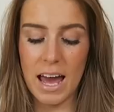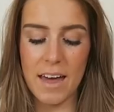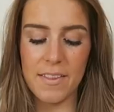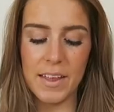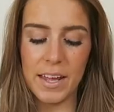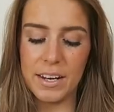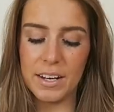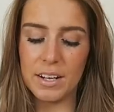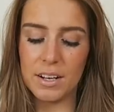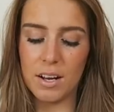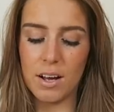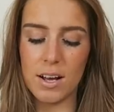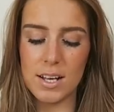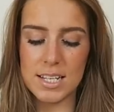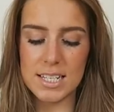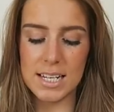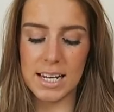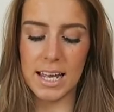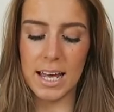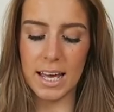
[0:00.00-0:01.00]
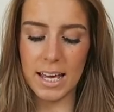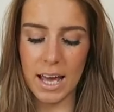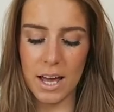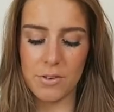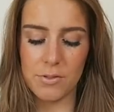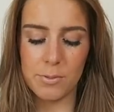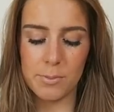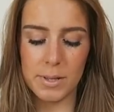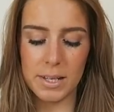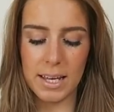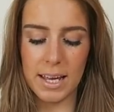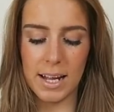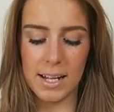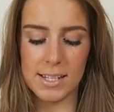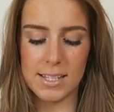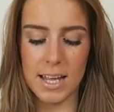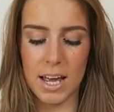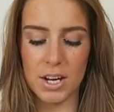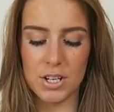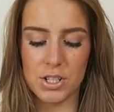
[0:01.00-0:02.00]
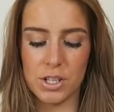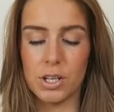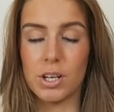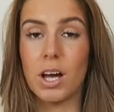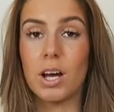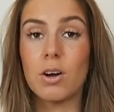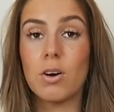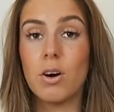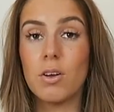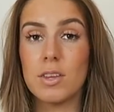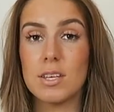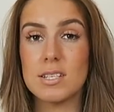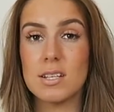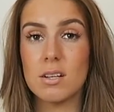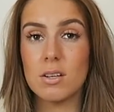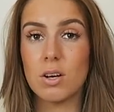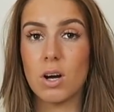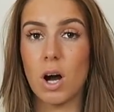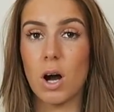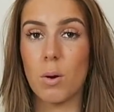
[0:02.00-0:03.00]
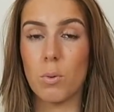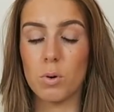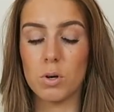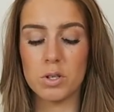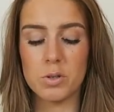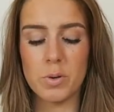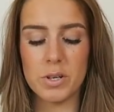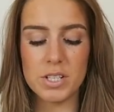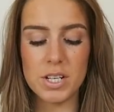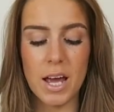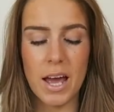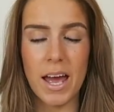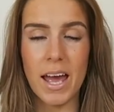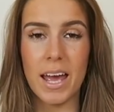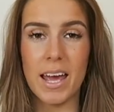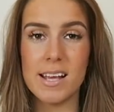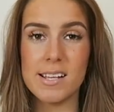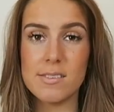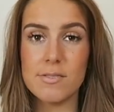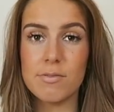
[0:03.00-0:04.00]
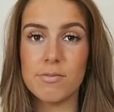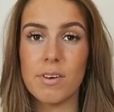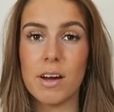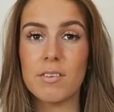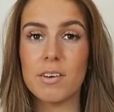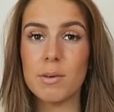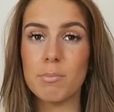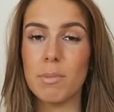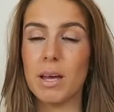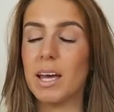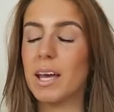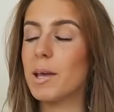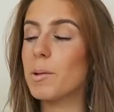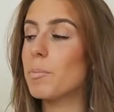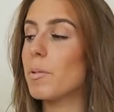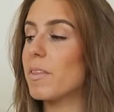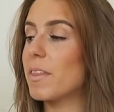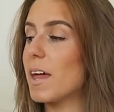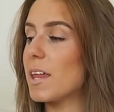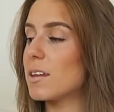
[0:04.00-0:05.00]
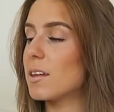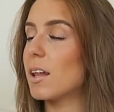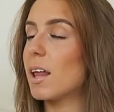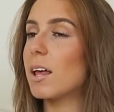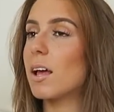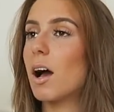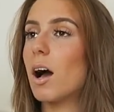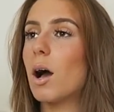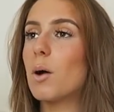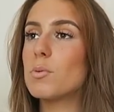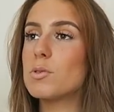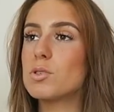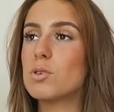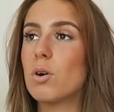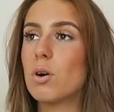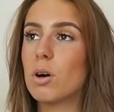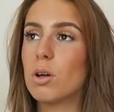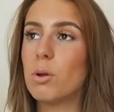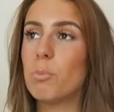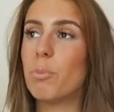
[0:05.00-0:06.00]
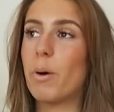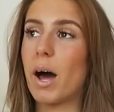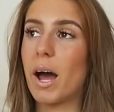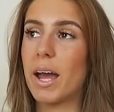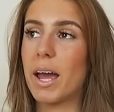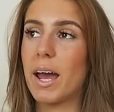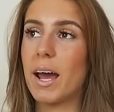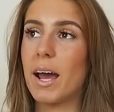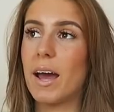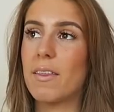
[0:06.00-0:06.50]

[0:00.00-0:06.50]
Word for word: And then lastly, again, from the kids section, I got this little co-ord, which isn't very me, but then like, I was not going to buy it.